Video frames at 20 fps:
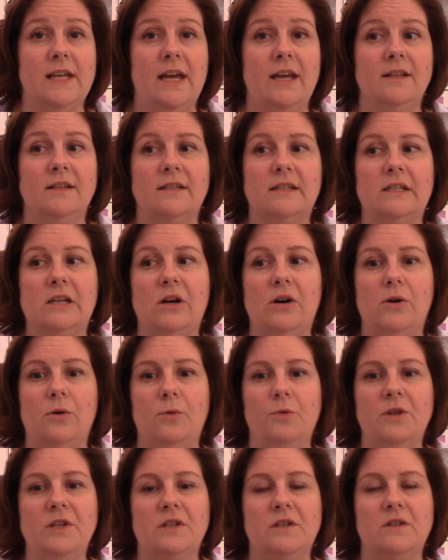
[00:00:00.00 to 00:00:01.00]
And so
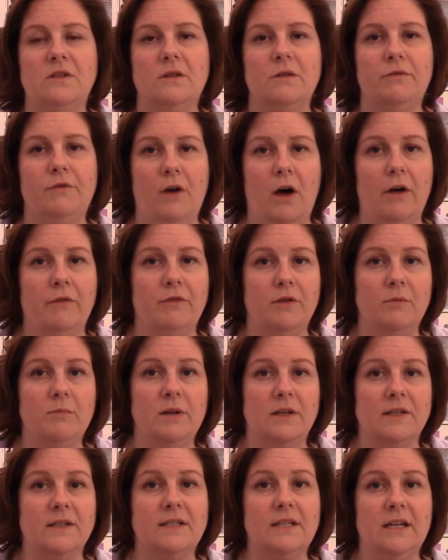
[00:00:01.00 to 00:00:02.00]
this Floss had
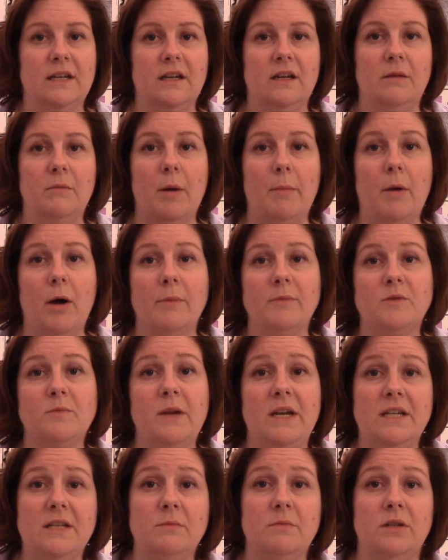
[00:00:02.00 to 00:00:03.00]
been sitting in my mom's
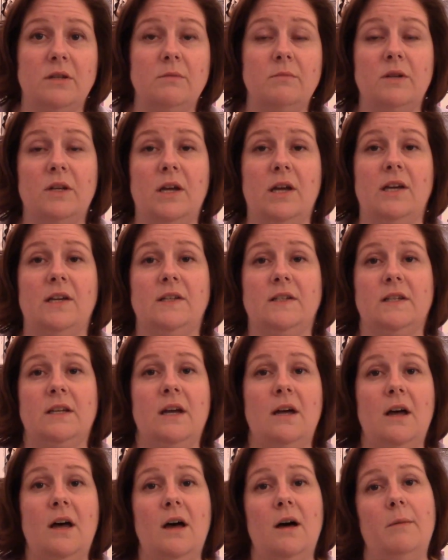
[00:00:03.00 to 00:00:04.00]
basement because
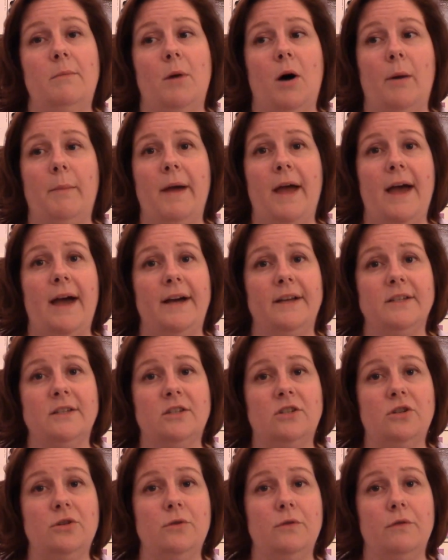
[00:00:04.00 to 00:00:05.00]
Mom has
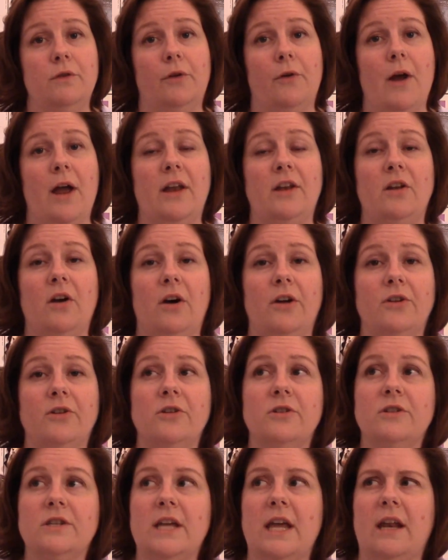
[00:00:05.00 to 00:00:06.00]
2 of the
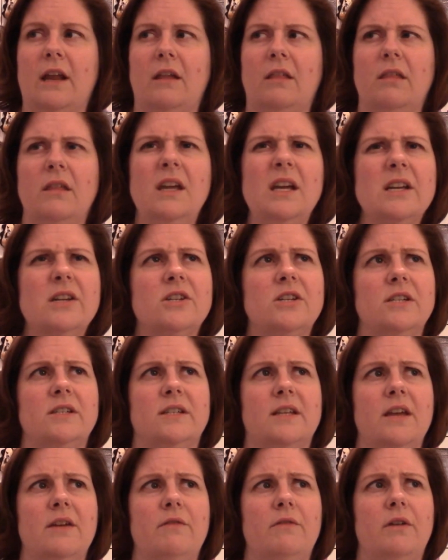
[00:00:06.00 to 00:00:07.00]
granddaughters, and I think
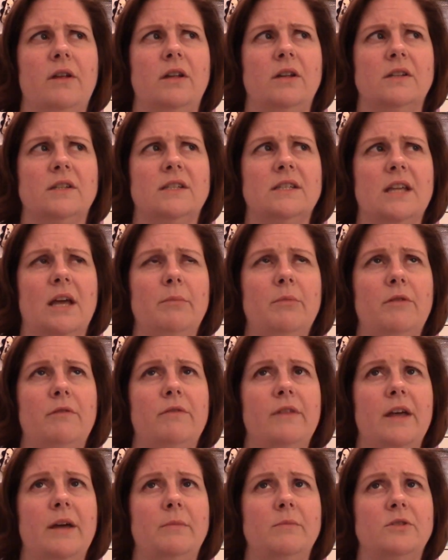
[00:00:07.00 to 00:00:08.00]
she's given some
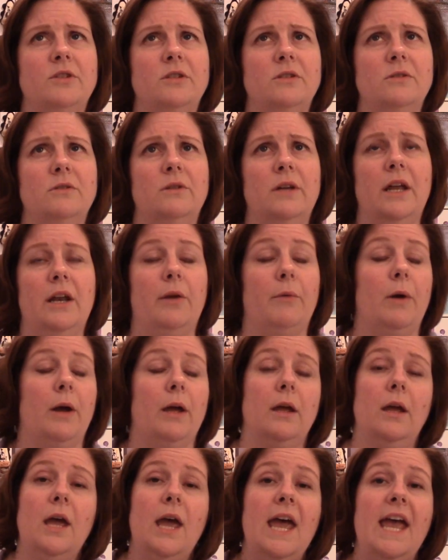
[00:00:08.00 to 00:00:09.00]
of them to,
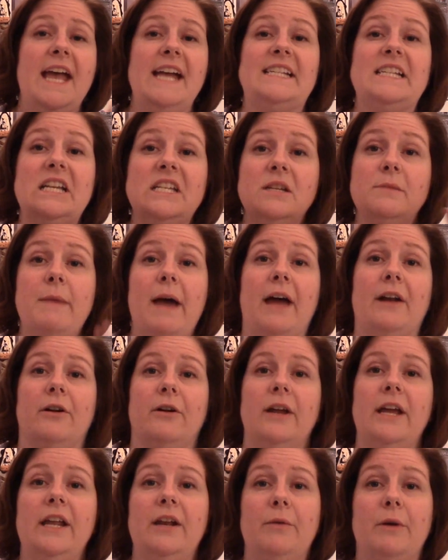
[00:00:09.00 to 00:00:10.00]
anyway, it doesn't
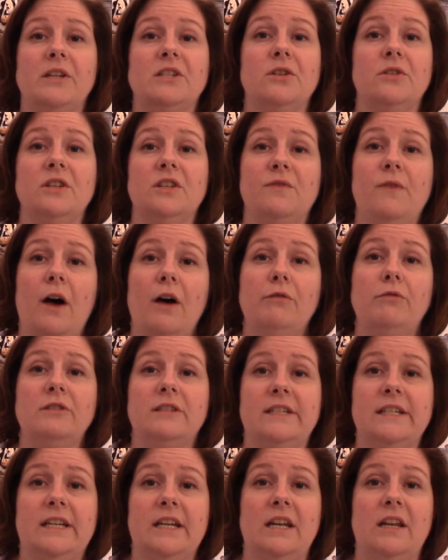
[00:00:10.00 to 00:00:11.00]
matter. Anyway, so this Floss
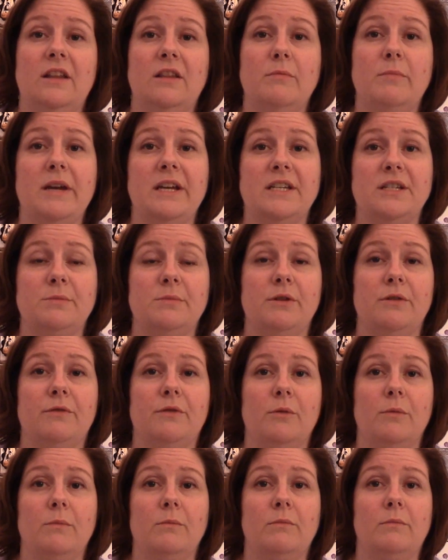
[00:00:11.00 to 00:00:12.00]
was sitting in the basement
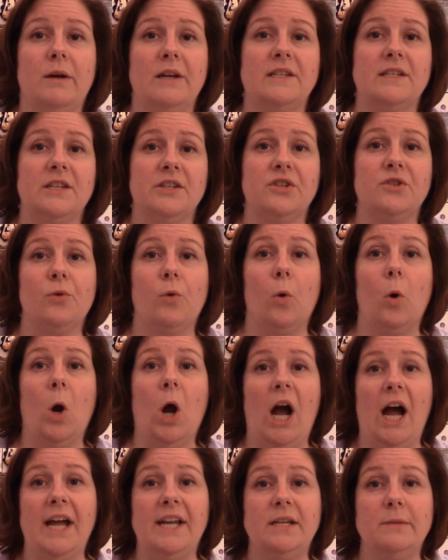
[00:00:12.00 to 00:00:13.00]
for my sister or
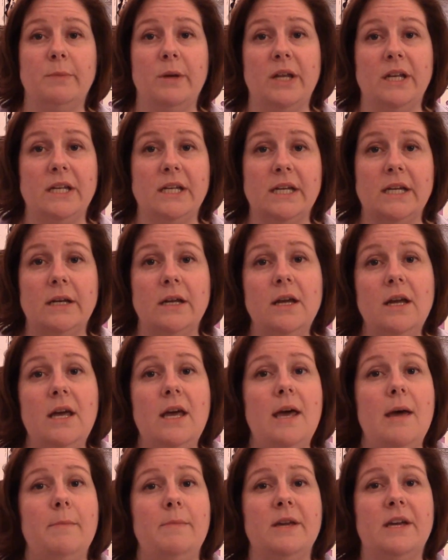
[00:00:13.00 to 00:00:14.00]
I, depending,
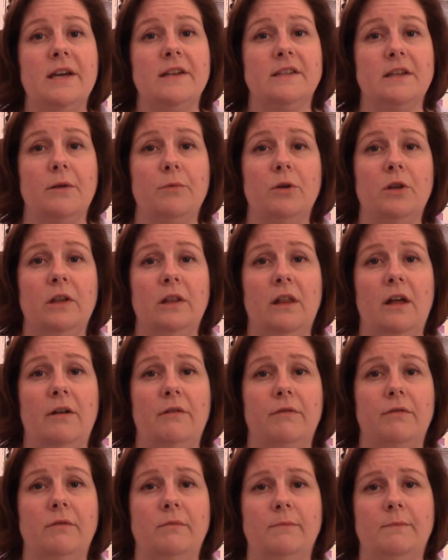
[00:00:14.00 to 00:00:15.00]
because I really
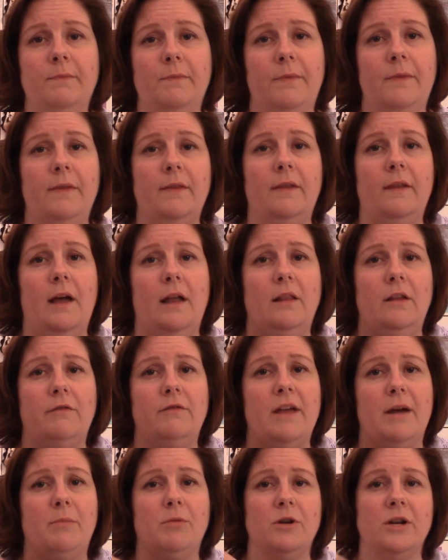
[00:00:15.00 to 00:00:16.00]
love
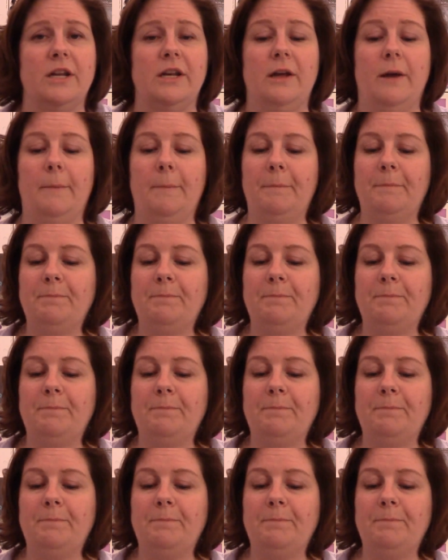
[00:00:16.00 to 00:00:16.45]
that Bernina.